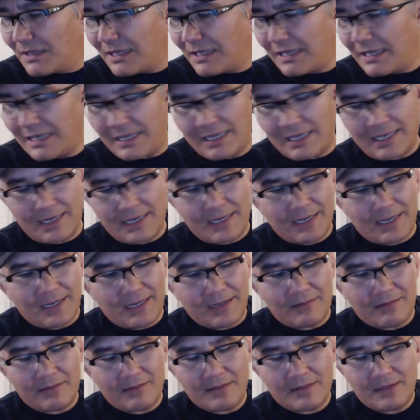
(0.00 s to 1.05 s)
and
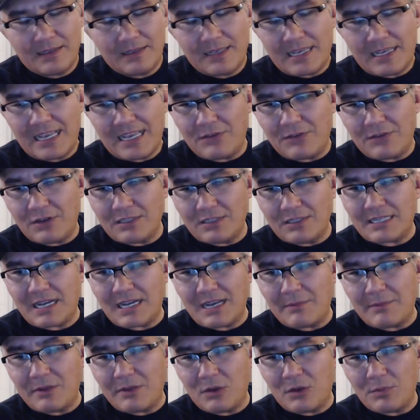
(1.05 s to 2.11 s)
uh, have a good
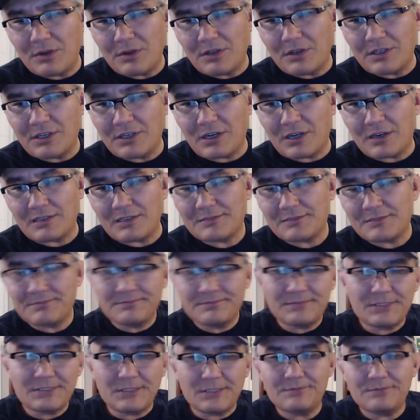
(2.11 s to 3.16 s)
time, help a good cause.
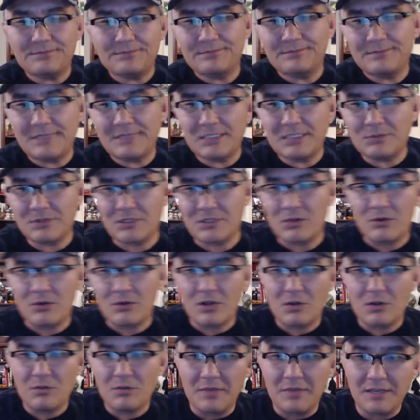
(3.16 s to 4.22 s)
So that's what's
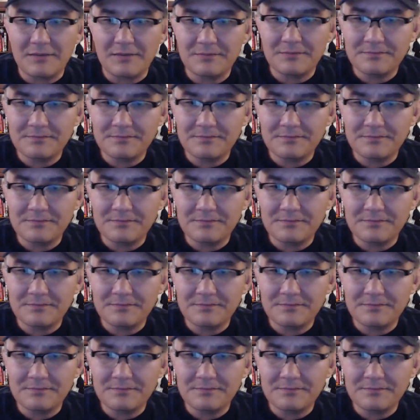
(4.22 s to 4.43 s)
going on with me.